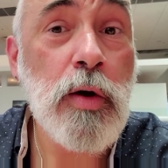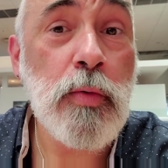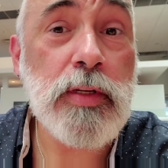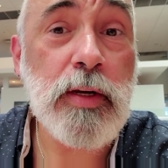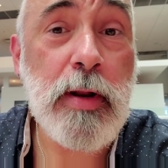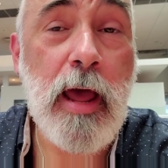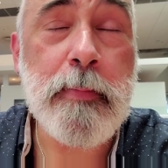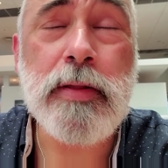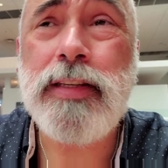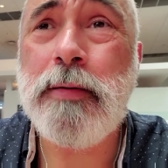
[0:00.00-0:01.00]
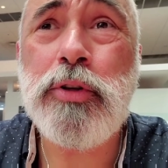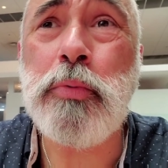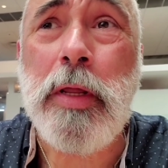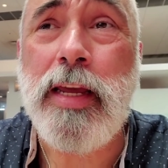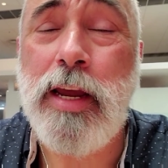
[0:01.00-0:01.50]
we'll see what happens. I'm just
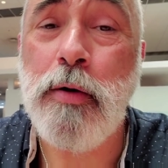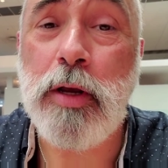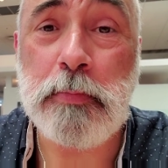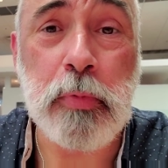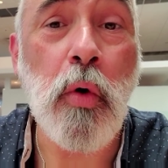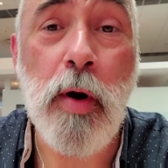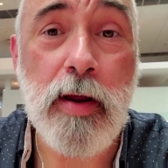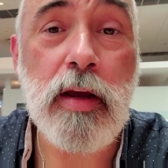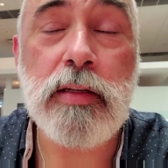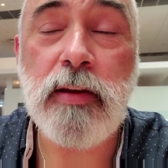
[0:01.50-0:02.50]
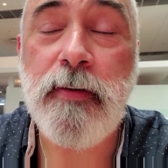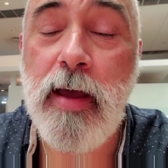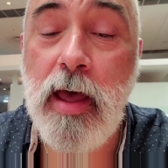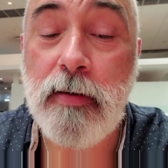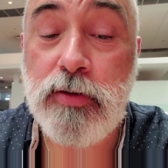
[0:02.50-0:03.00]
really here exploring, because if I
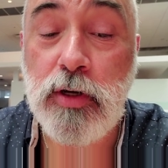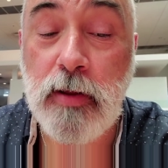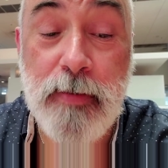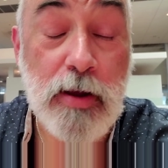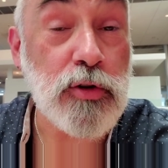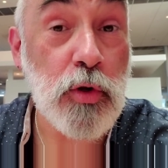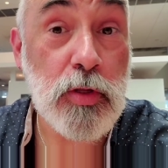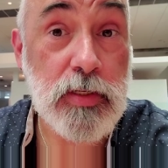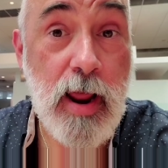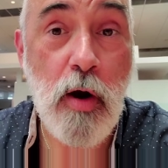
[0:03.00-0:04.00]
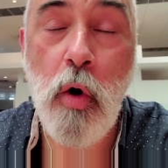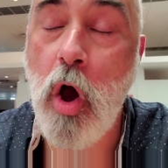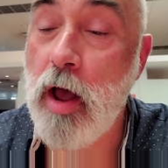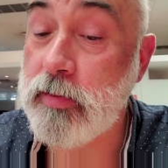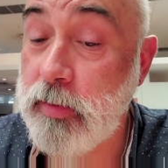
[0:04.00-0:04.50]
can do this now,
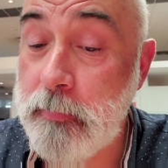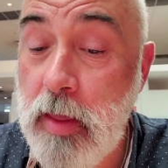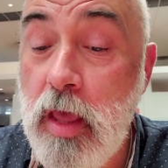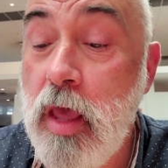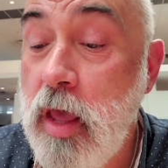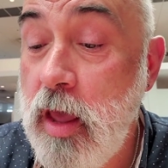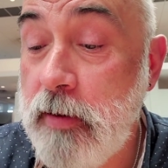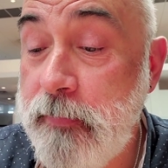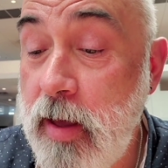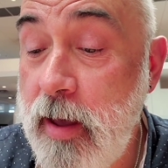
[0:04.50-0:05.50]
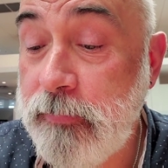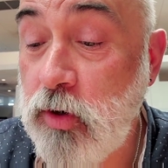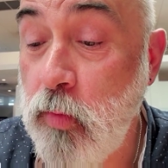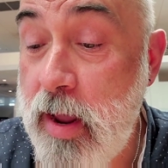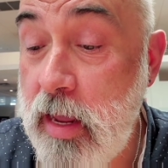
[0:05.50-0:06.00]
awesome. If I have to
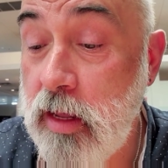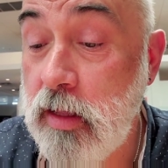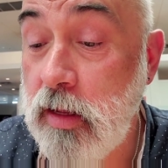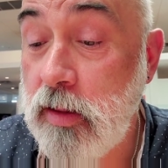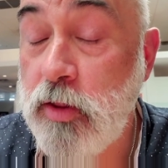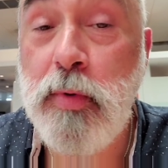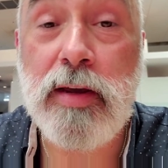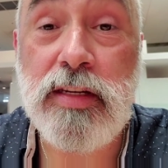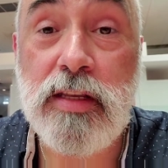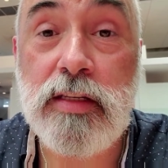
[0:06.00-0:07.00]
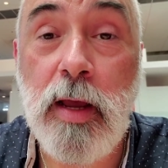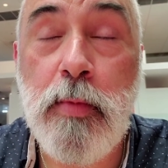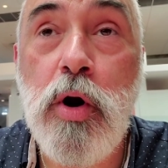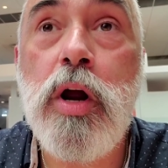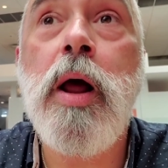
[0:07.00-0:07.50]
wait the rest of the
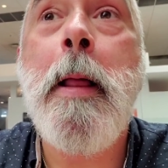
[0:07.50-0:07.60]
summer,